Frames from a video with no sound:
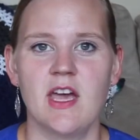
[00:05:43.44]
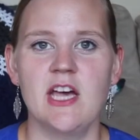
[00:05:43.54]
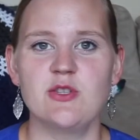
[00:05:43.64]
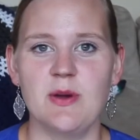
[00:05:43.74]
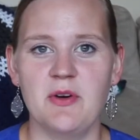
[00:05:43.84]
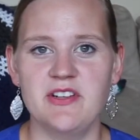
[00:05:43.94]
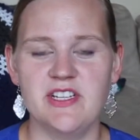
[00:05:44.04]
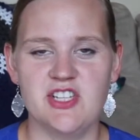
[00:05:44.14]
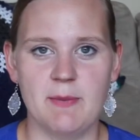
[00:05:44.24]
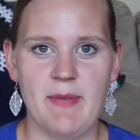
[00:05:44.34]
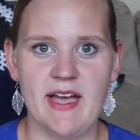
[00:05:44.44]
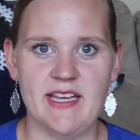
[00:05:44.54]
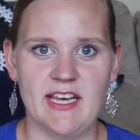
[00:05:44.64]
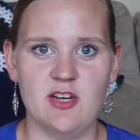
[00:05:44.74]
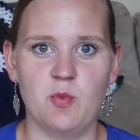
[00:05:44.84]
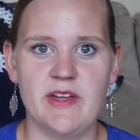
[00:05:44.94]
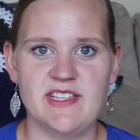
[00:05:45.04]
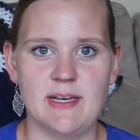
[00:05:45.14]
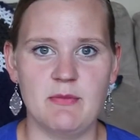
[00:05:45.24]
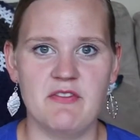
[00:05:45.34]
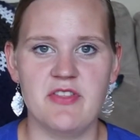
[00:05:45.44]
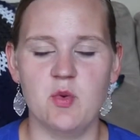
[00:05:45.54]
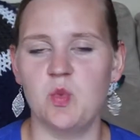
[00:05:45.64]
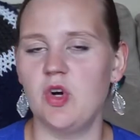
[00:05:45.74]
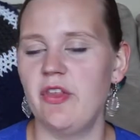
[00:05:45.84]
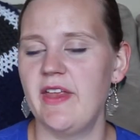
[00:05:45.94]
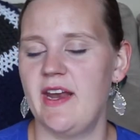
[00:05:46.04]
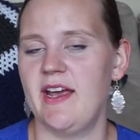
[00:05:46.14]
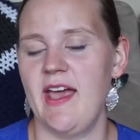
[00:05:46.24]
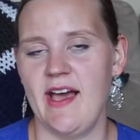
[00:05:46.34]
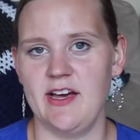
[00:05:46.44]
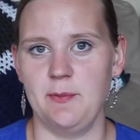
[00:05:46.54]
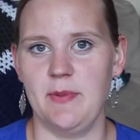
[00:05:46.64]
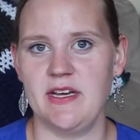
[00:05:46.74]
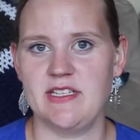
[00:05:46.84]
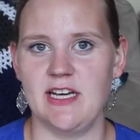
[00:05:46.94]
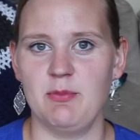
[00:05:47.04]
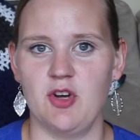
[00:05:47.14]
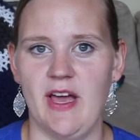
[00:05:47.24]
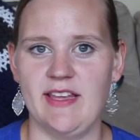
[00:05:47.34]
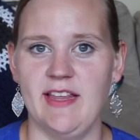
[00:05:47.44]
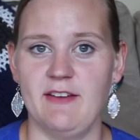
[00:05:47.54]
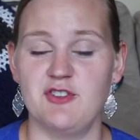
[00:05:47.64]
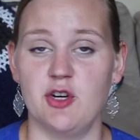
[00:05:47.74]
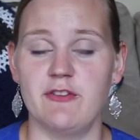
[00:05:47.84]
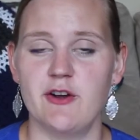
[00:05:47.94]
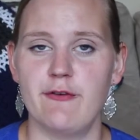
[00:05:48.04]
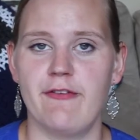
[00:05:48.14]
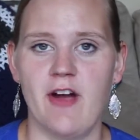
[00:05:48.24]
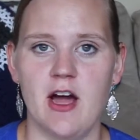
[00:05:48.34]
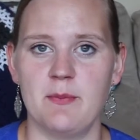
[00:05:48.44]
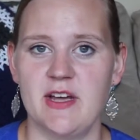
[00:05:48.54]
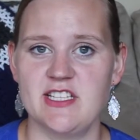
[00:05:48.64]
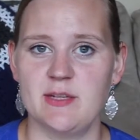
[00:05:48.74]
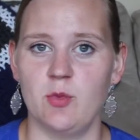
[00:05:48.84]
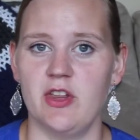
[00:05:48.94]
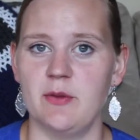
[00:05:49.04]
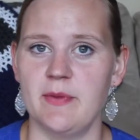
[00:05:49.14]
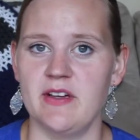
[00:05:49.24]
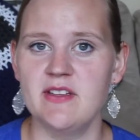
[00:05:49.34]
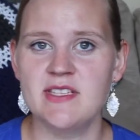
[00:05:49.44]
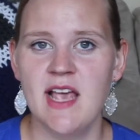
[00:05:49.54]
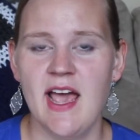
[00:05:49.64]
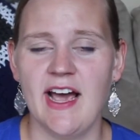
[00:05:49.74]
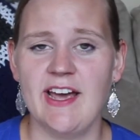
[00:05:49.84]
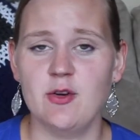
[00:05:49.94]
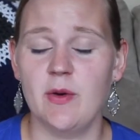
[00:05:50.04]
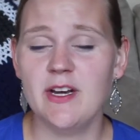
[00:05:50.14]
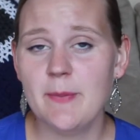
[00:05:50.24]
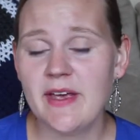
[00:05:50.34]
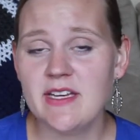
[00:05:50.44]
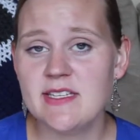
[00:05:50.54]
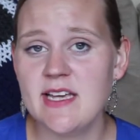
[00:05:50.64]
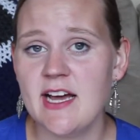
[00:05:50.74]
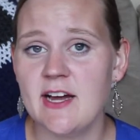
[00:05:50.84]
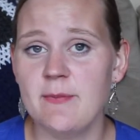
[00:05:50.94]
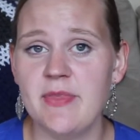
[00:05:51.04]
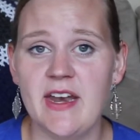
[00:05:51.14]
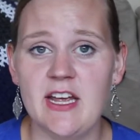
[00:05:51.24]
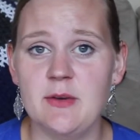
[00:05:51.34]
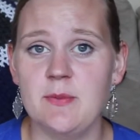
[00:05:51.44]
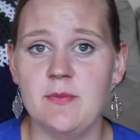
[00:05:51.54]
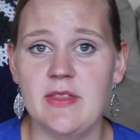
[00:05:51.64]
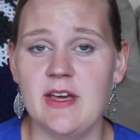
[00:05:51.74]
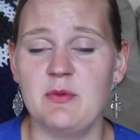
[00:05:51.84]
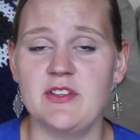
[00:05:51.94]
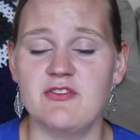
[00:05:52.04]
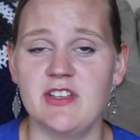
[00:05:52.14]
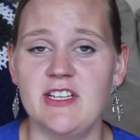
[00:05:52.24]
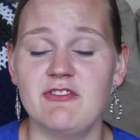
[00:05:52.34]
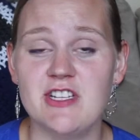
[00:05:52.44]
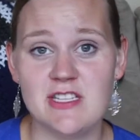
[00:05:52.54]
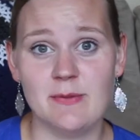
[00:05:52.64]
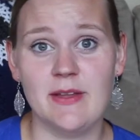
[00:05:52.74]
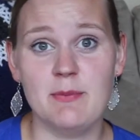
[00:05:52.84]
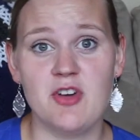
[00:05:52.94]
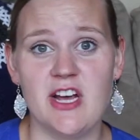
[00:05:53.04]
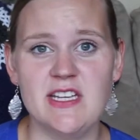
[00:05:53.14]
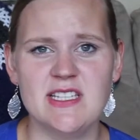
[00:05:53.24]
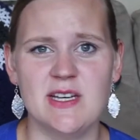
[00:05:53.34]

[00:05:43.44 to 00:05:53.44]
So I wanted to jump back in with some of the wool that I had picked up or had left over from Custom Woolen Mills. I had quite a bit um, that I that was really reasonably priced.